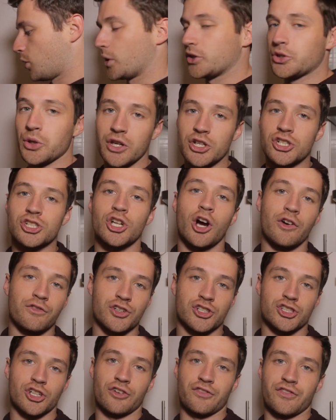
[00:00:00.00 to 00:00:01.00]
We're doing shot
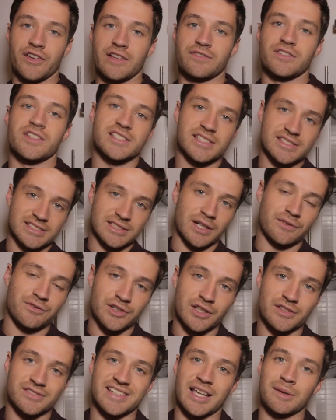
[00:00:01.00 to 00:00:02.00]
for shot FIFA. This is
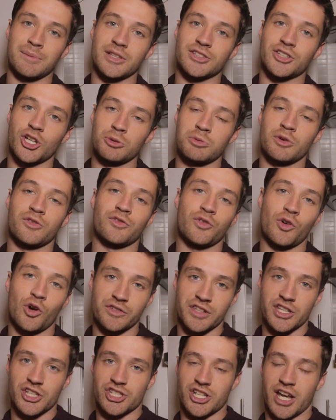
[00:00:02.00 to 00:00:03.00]
something you've seen me do
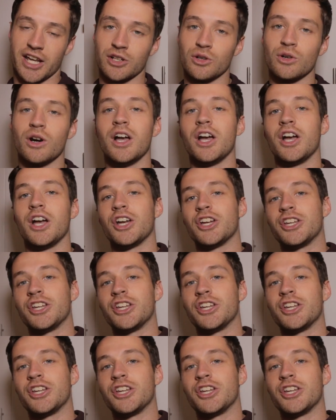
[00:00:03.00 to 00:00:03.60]
before on this channel,